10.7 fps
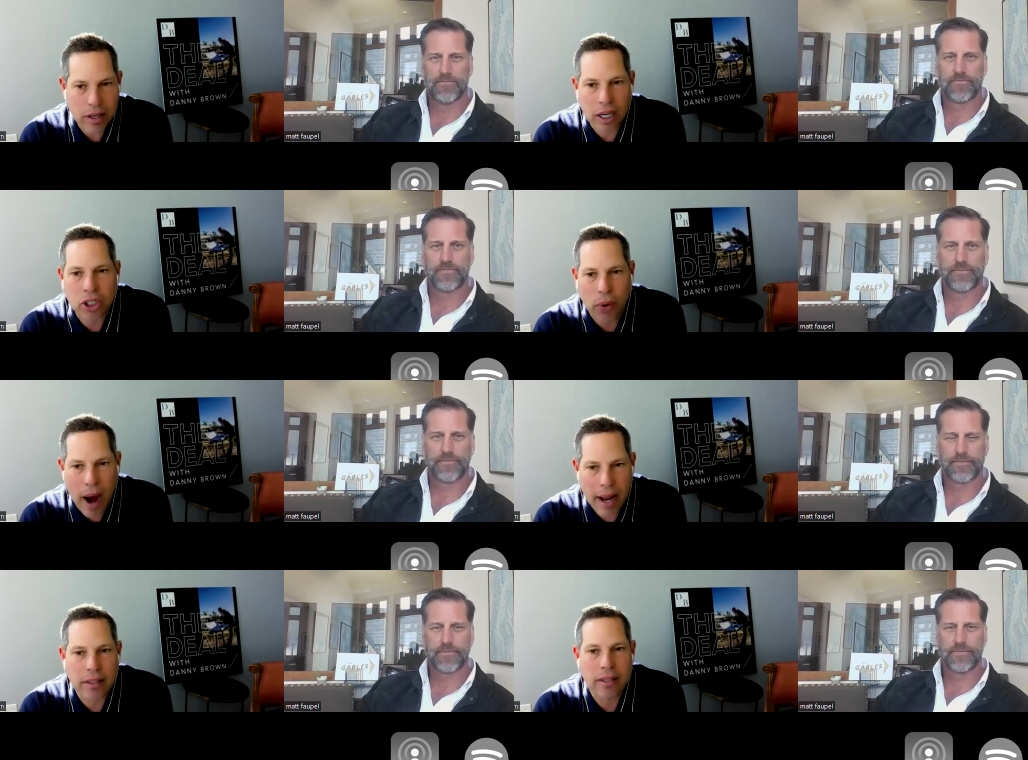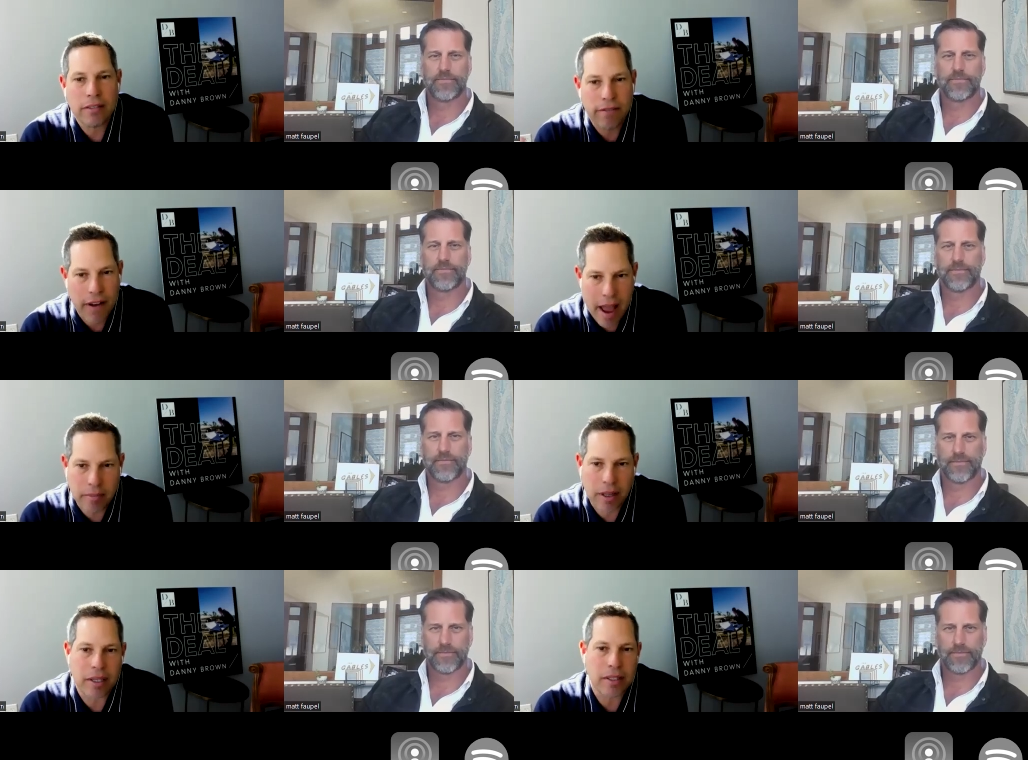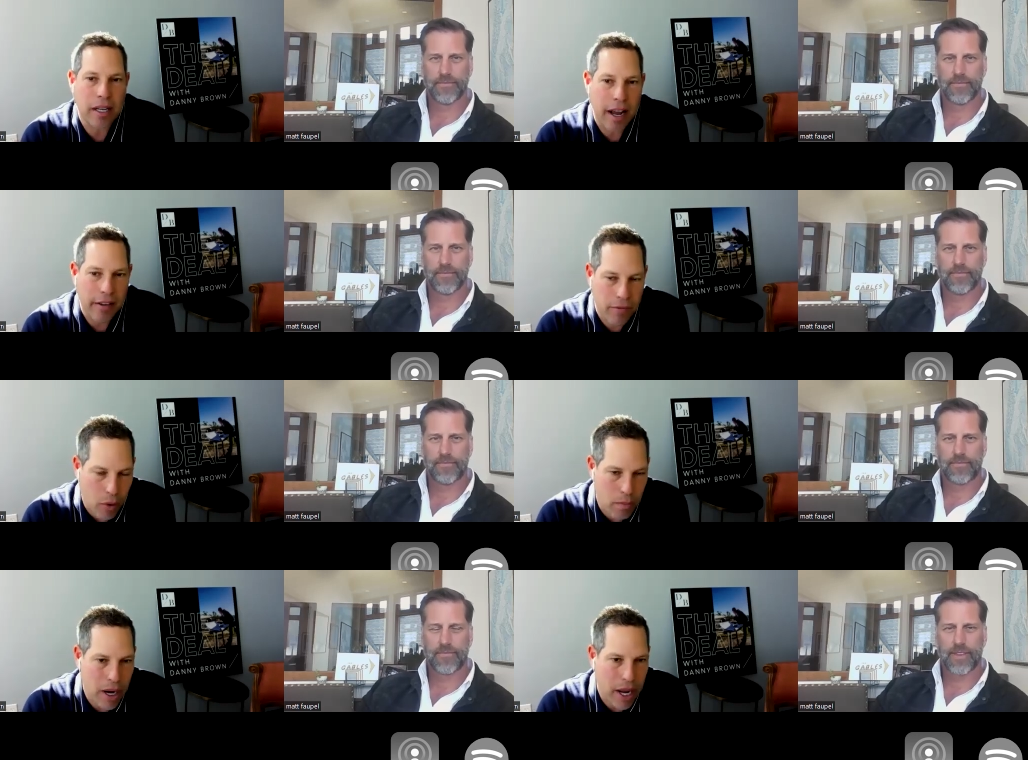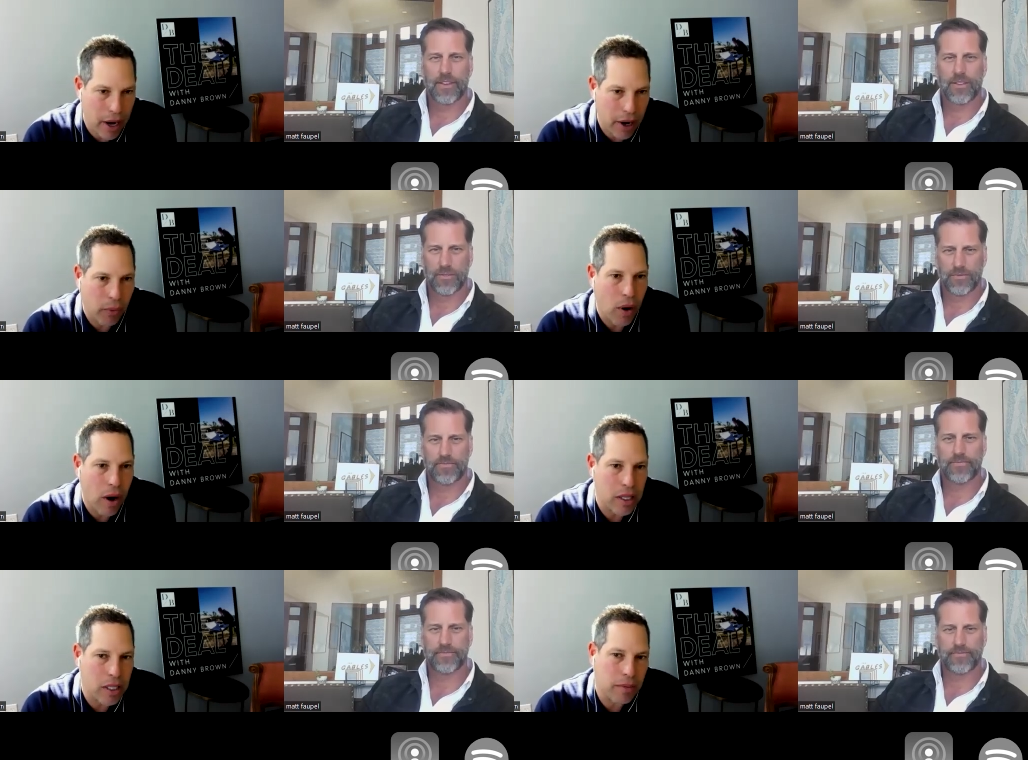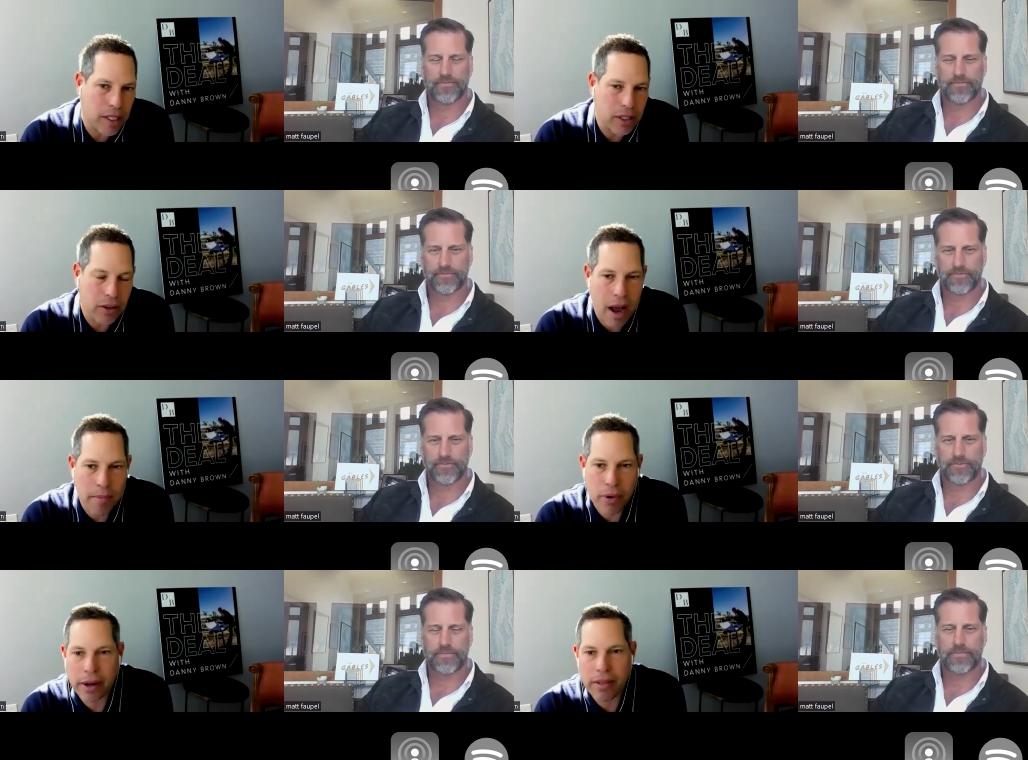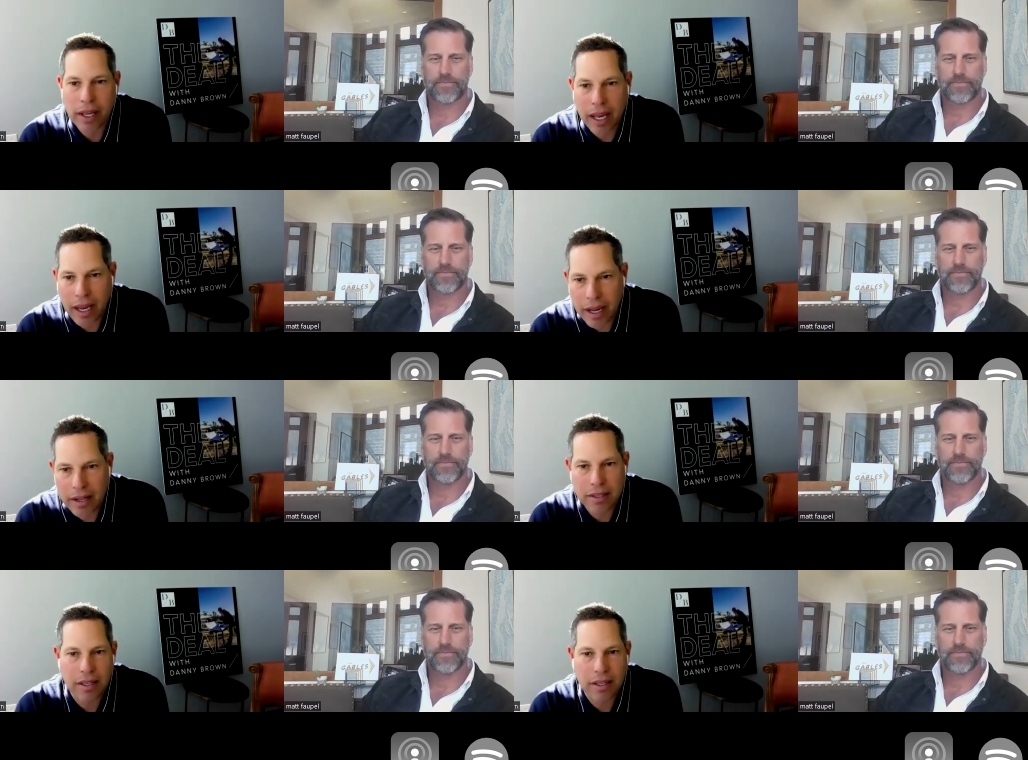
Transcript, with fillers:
Speaker 1: attract families and have more beginning runs, because you're not bringing the kids